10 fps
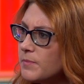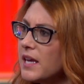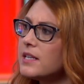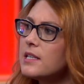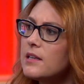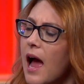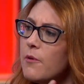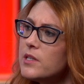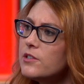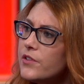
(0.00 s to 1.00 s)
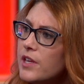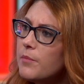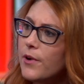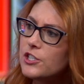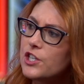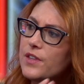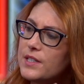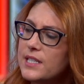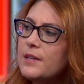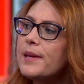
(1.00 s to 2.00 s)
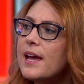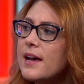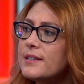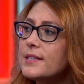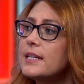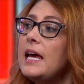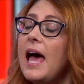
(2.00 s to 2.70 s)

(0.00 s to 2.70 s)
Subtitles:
because I was under the impression that CBS